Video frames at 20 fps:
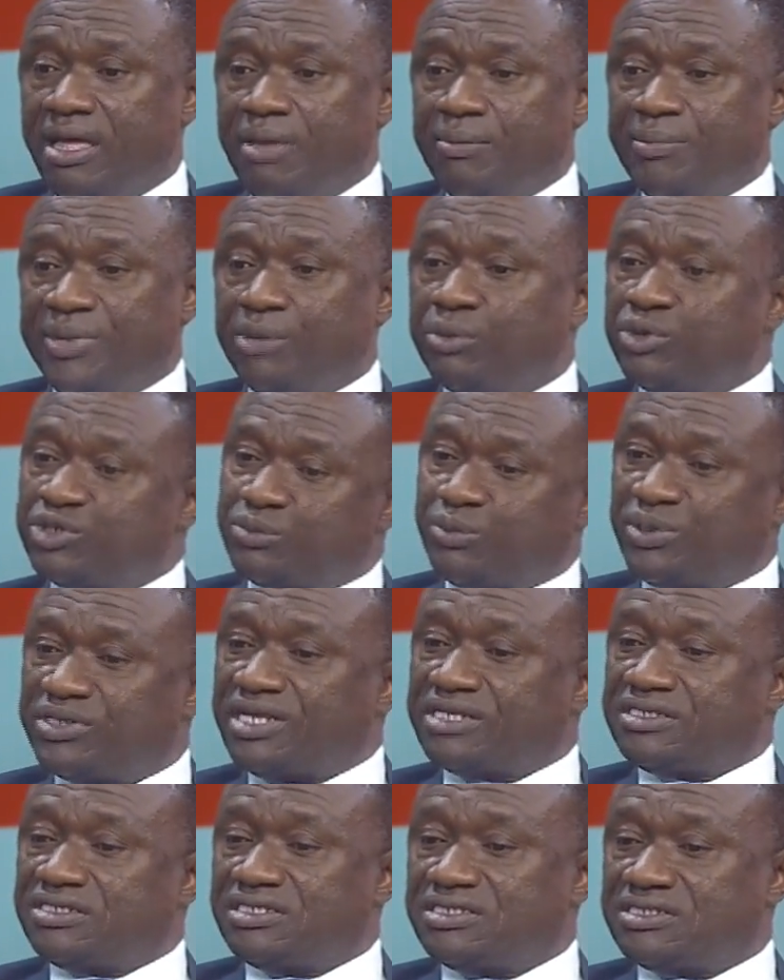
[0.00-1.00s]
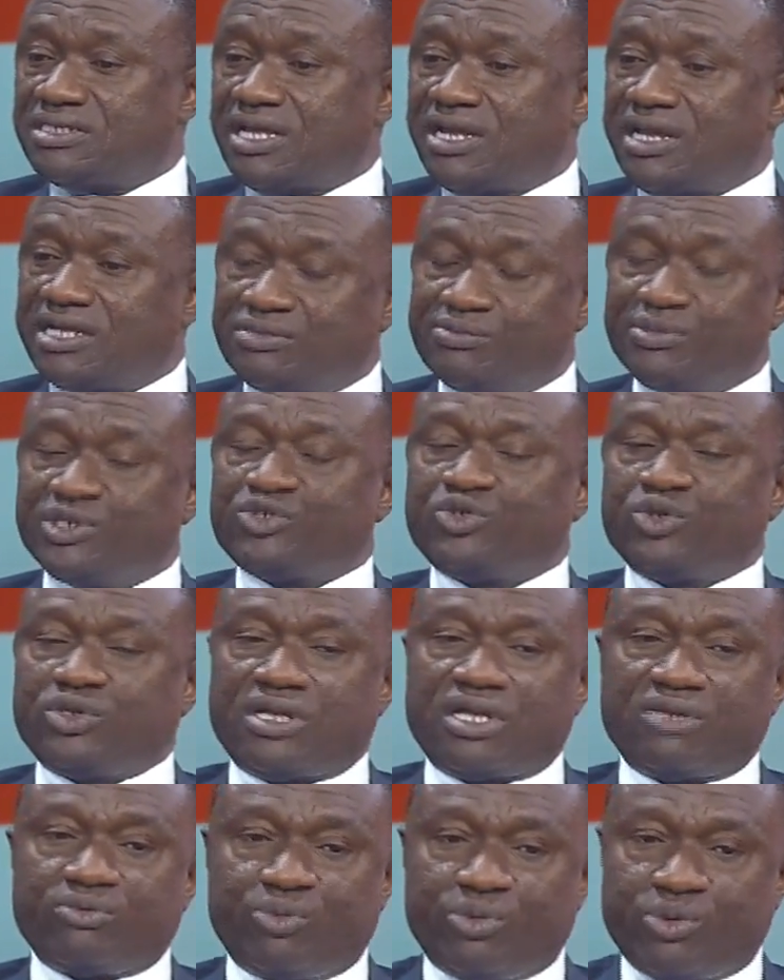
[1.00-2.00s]
But the most important thing is that let's make sure
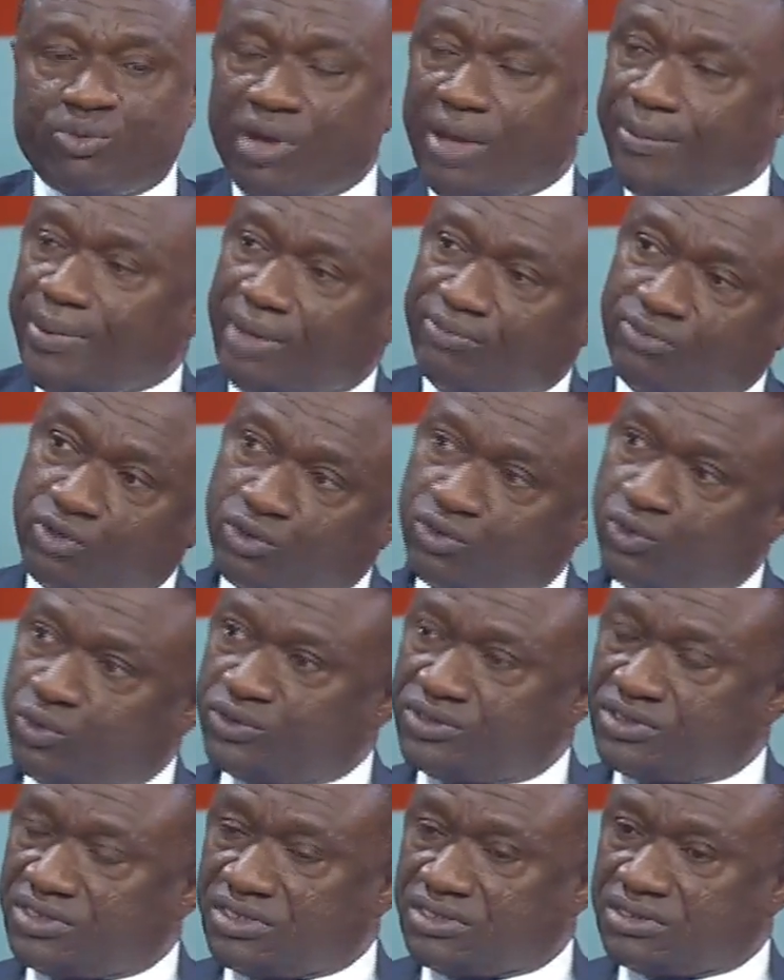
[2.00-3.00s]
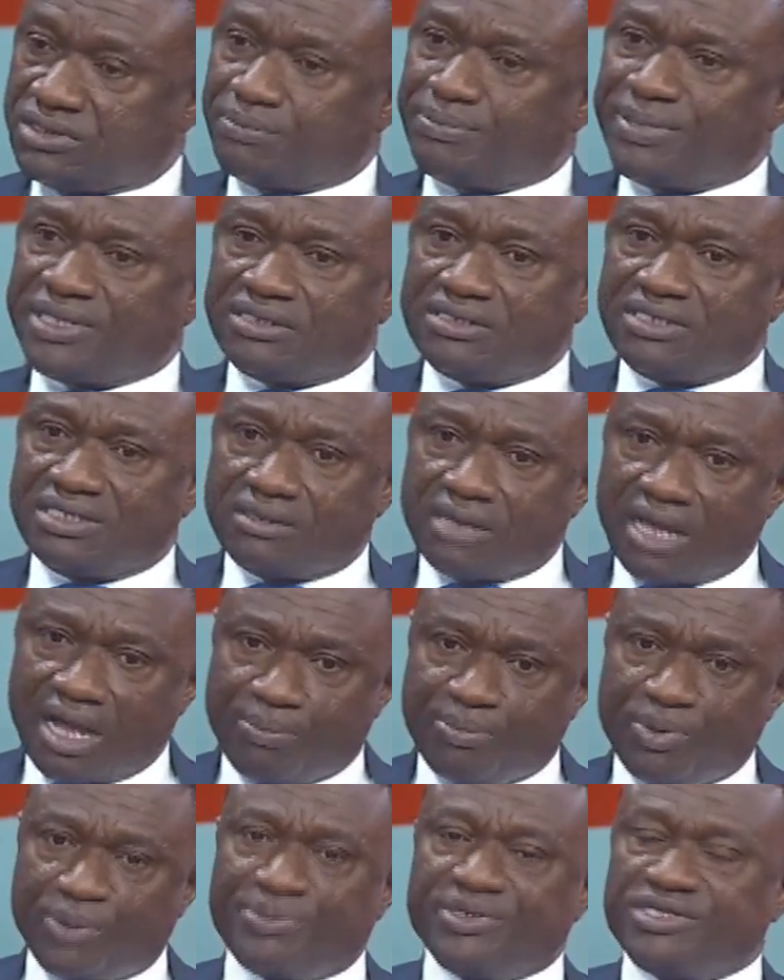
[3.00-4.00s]
that we wipe up all those things. But the
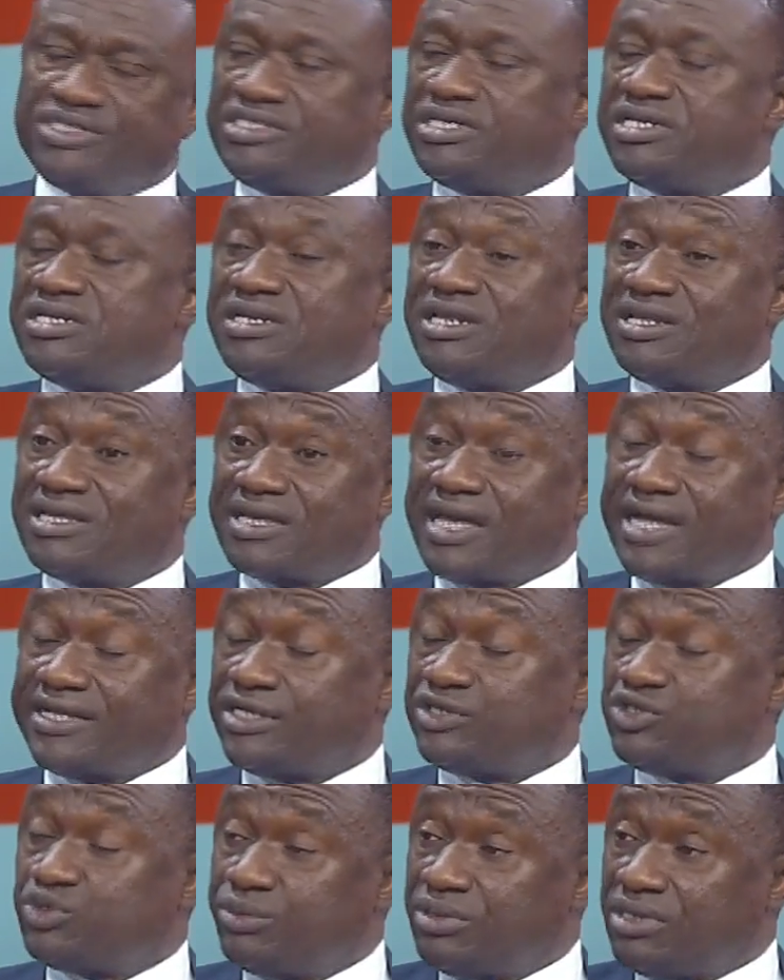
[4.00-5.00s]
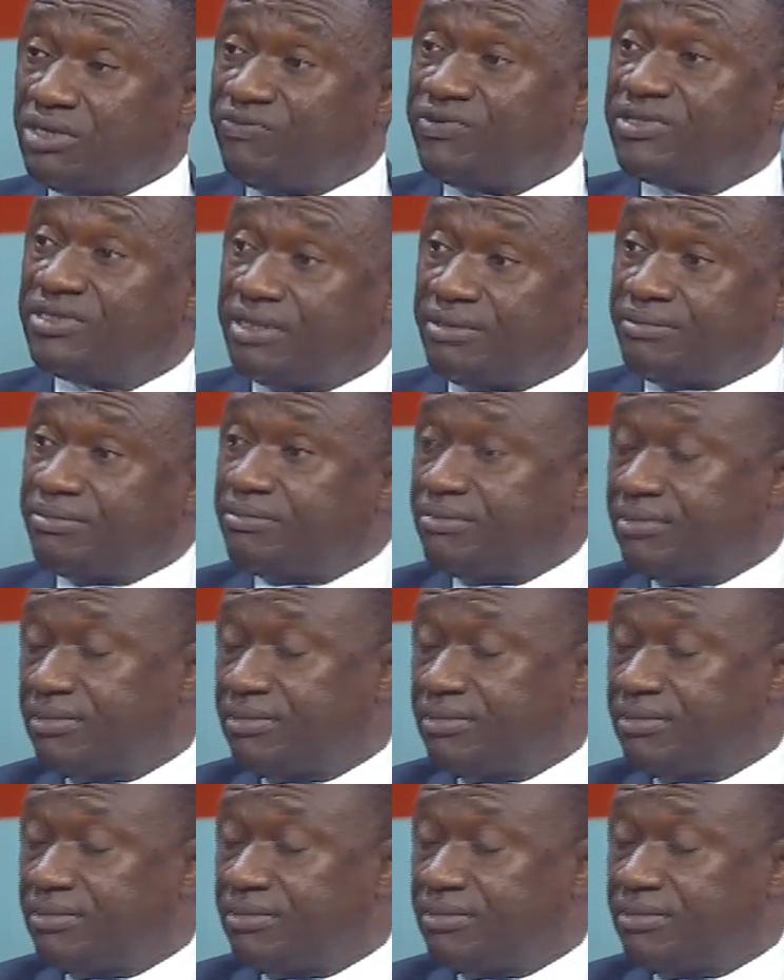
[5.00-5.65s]
appropriate training and guidance should be given them.